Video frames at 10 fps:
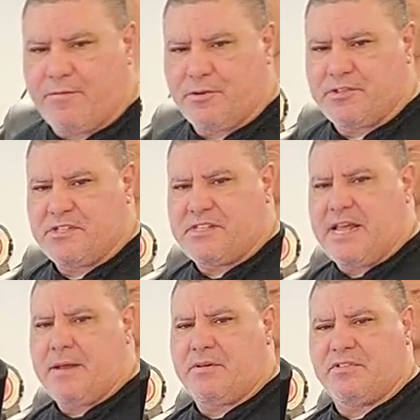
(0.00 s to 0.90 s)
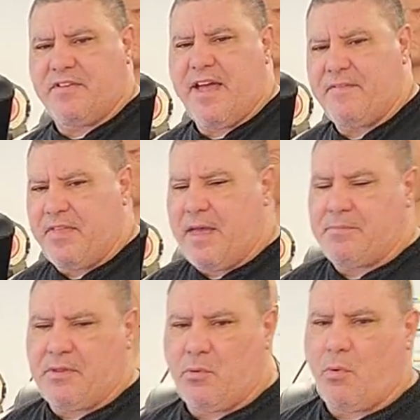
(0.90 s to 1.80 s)
versus sand because if I have to
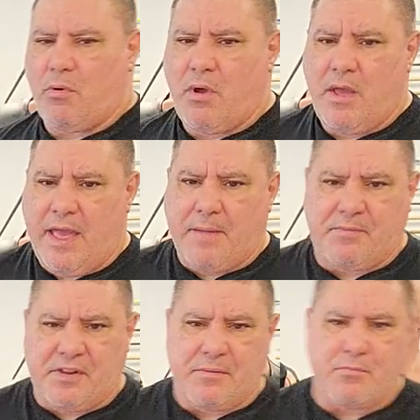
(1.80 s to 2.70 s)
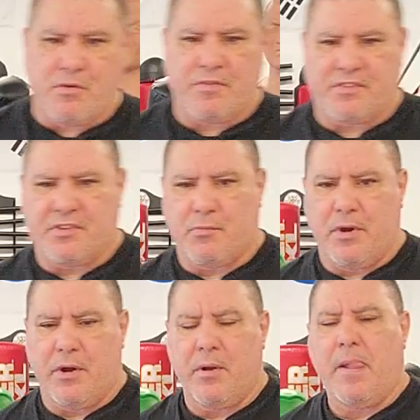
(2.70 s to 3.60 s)
empty the empty and move it
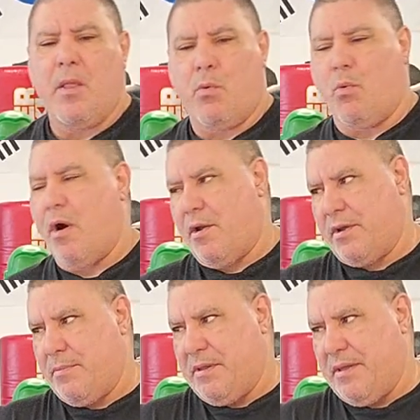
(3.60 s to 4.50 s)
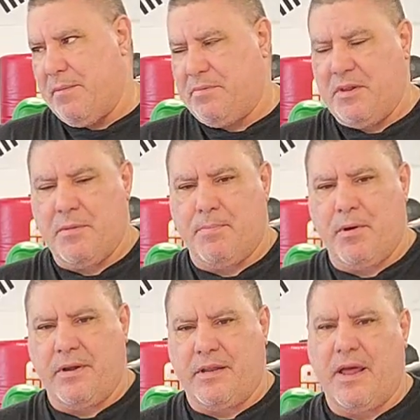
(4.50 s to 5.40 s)
somewhere, water can be emptied in the
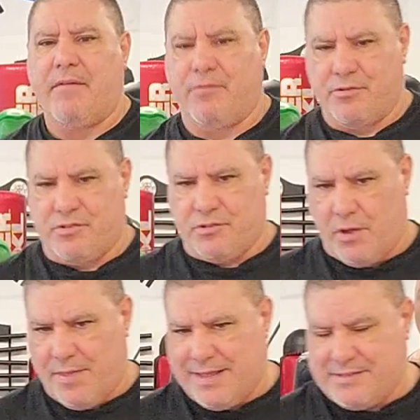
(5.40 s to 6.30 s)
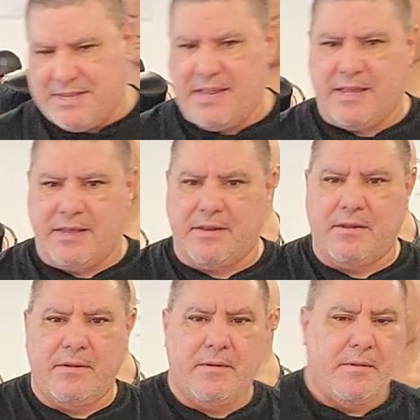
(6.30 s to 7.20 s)
parking lot versus all that sand.
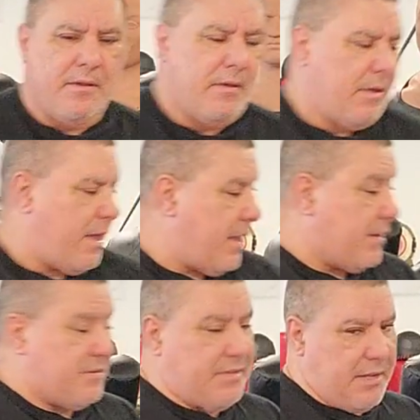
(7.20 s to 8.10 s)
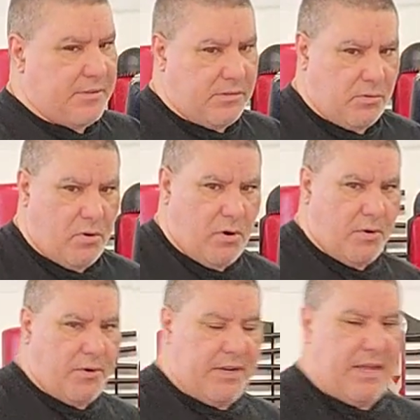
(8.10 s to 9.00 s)
And sand's a little
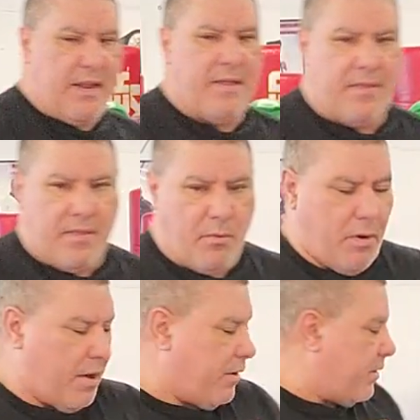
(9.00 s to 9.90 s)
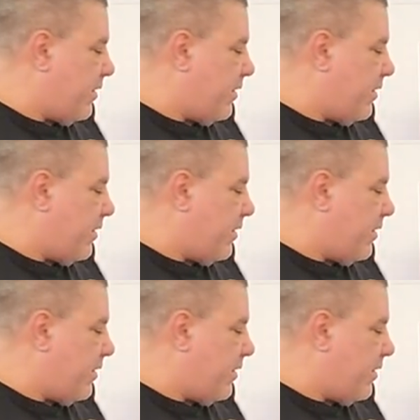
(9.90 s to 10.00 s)
harder to get in than the water